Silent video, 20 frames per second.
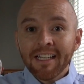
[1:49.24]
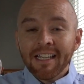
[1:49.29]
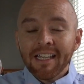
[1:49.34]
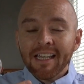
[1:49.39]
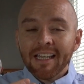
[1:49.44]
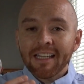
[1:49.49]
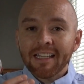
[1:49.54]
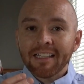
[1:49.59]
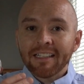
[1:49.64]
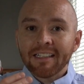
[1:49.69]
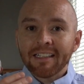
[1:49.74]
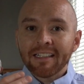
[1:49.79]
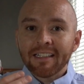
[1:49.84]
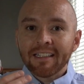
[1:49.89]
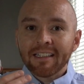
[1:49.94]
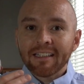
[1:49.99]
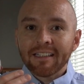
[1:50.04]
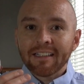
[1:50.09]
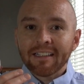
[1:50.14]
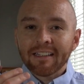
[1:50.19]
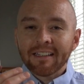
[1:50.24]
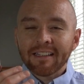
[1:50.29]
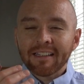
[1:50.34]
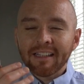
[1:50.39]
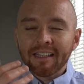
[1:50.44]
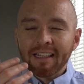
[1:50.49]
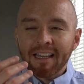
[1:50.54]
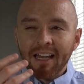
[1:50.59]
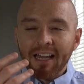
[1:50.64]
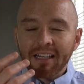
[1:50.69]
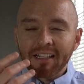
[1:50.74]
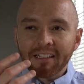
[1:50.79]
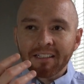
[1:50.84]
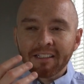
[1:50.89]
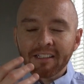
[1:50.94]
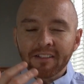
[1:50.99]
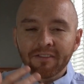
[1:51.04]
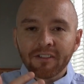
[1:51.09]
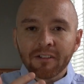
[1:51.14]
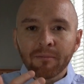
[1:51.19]
and they had a
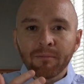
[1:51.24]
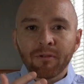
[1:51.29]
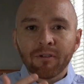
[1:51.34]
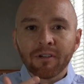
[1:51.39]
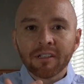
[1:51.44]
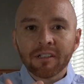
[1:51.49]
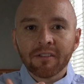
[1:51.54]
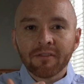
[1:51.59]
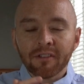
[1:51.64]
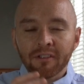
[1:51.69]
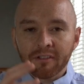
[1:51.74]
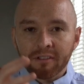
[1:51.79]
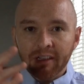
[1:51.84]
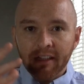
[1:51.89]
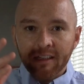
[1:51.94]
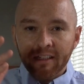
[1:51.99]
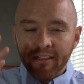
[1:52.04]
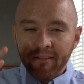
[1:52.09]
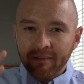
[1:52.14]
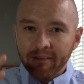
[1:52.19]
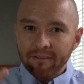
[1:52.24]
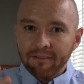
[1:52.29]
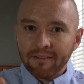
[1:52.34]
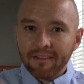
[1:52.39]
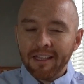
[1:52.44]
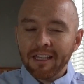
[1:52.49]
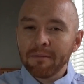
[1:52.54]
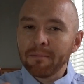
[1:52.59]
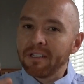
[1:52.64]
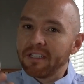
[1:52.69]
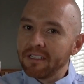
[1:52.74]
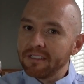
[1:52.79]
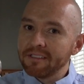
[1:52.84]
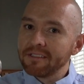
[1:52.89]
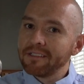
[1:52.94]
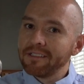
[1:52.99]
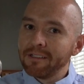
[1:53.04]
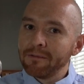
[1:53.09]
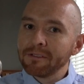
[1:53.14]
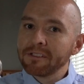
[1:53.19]
different point of view, and because
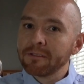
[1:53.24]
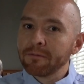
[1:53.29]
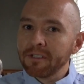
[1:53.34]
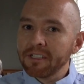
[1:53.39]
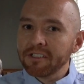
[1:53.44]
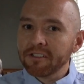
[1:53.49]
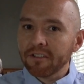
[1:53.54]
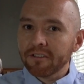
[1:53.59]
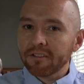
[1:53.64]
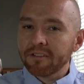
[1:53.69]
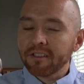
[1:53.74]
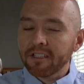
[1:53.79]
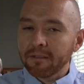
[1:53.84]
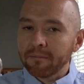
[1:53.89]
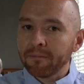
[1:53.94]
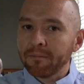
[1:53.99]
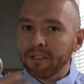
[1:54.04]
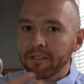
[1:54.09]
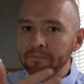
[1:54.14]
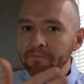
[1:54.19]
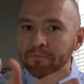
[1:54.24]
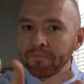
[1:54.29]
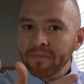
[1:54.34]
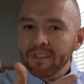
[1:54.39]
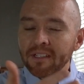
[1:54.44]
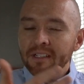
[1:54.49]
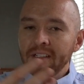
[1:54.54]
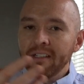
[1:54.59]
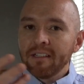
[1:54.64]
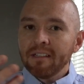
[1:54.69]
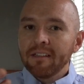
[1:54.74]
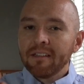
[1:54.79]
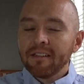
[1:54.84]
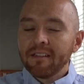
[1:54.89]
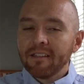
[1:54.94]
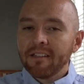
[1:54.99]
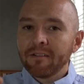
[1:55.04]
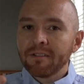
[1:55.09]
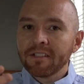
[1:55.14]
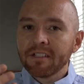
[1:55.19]
it was a research team, but
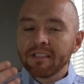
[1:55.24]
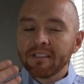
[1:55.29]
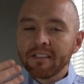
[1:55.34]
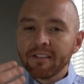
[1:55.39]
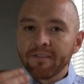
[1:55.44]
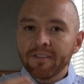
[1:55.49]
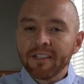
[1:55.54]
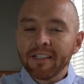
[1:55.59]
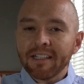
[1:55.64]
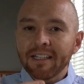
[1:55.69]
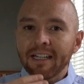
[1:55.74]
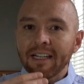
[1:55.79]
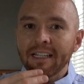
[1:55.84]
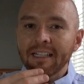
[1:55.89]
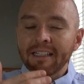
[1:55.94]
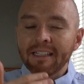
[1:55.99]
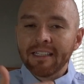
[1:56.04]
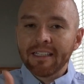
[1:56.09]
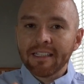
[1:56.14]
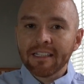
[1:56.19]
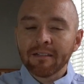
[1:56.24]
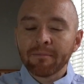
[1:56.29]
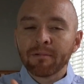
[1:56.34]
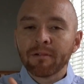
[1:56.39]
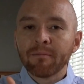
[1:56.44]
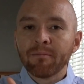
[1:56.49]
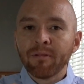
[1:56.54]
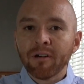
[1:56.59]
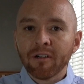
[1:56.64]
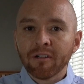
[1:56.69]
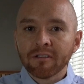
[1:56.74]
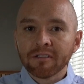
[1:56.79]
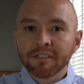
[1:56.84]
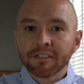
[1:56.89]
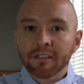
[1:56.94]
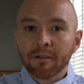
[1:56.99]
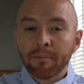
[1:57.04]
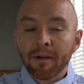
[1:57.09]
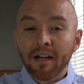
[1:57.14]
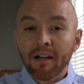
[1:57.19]
there was a different idea
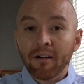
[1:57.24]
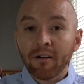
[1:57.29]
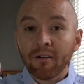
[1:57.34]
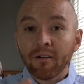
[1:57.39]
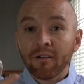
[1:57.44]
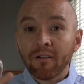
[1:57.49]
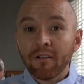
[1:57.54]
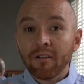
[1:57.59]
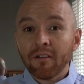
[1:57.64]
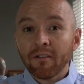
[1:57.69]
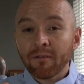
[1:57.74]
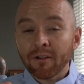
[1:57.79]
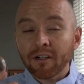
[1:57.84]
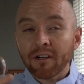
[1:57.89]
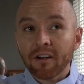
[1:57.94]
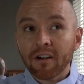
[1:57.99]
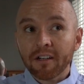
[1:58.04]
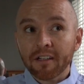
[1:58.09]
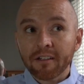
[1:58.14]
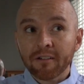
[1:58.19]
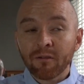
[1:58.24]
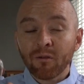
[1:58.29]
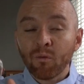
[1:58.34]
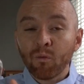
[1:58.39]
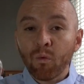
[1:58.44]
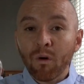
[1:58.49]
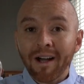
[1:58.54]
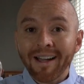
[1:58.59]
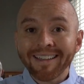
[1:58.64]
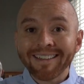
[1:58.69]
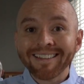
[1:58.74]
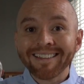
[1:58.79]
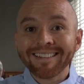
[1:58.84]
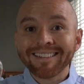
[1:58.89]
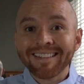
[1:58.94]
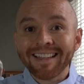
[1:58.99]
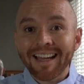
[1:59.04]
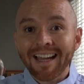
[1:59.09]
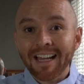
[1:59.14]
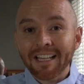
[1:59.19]
proposed regarding why
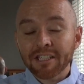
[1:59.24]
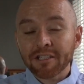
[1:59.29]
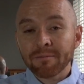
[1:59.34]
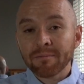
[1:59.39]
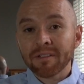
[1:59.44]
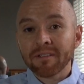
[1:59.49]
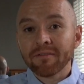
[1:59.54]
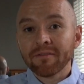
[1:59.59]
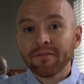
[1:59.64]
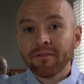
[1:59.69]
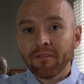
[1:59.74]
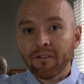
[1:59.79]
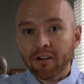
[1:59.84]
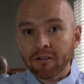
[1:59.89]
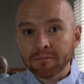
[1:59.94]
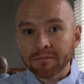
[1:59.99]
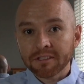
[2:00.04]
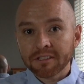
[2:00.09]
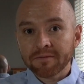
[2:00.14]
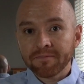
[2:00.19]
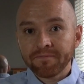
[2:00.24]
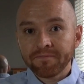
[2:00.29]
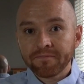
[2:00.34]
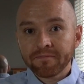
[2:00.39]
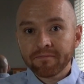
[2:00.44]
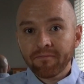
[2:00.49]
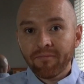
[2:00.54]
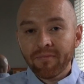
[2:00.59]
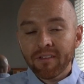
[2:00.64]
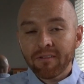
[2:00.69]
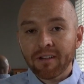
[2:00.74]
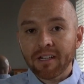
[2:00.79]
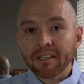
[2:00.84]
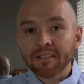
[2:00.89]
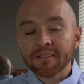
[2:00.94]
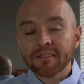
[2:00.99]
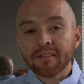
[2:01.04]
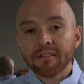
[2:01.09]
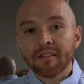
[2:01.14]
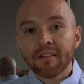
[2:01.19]
attachment forms,
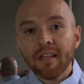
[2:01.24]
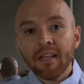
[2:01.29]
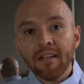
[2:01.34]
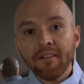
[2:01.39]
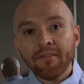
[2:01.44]
right? So they